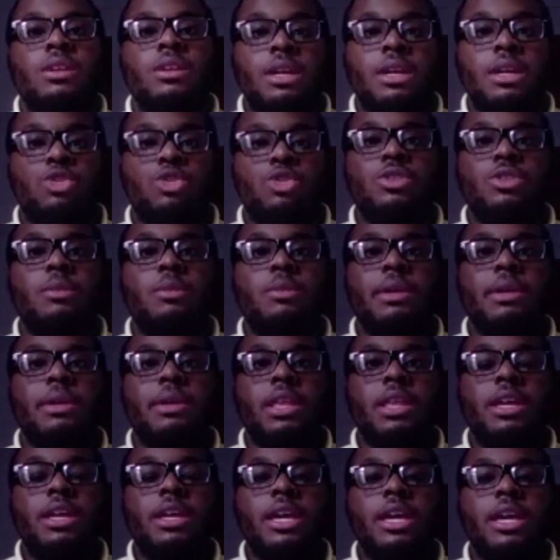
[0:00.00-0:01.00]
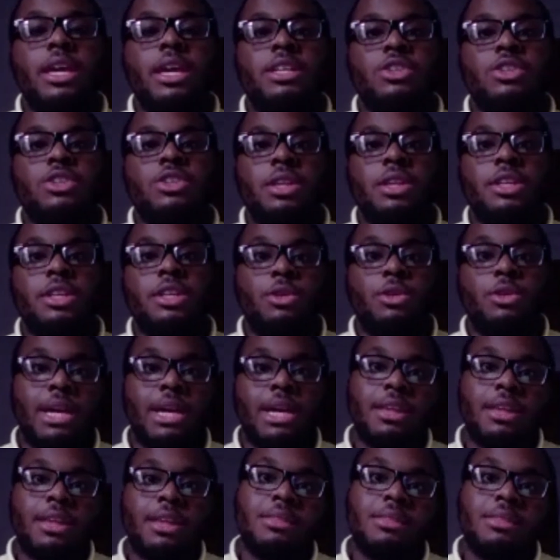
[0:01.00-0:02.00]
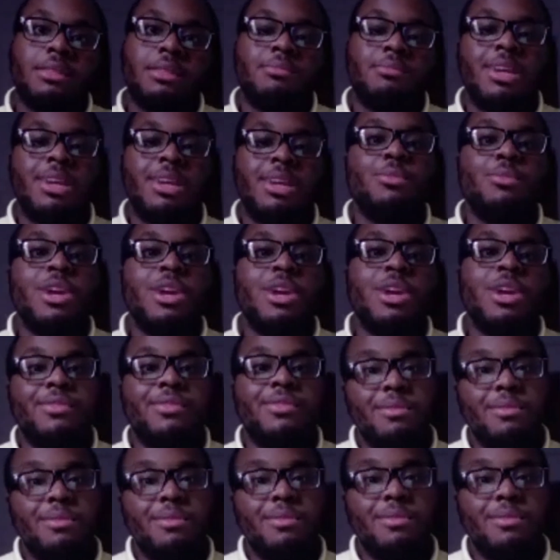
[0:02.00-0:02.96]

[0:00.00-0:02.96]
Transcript: I'm doing the best I can, just like you guys. I'm proud of you.